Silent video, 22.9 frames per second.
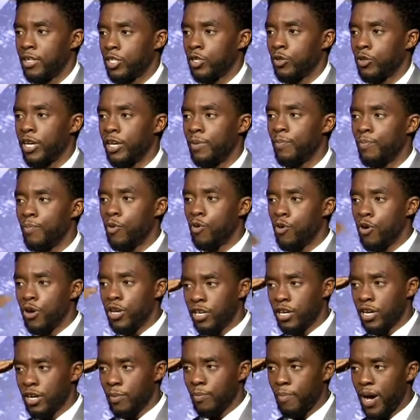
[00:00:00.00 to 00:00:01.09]
so that more
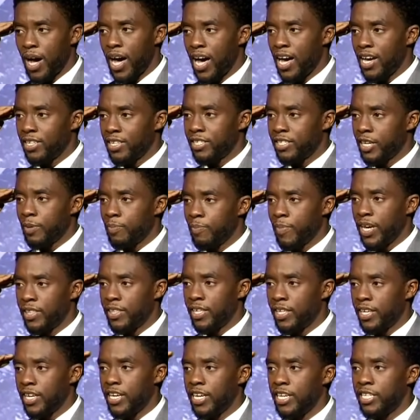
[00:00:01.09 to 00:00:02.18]
young minds can make
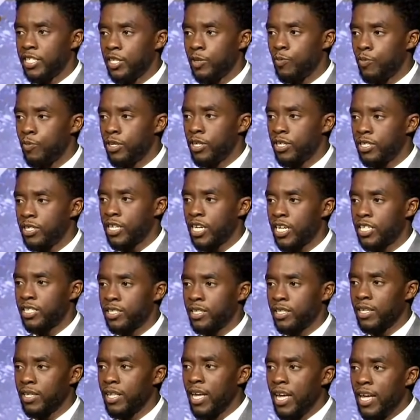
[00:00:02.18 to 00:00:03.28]
the easy
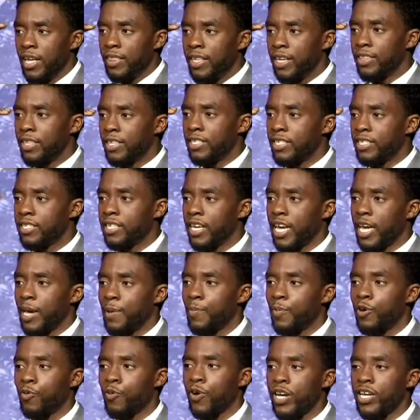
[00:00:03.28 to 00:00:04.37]
realization that, that the
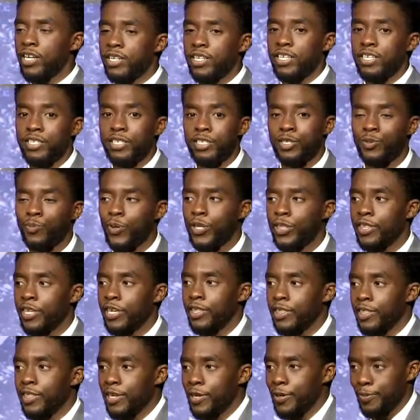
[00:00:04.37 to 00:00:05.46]
same greatness is
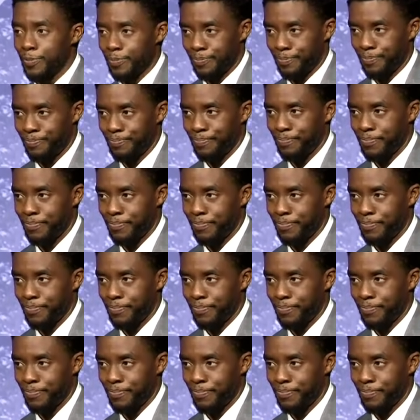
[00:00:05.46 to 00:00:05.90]
within them.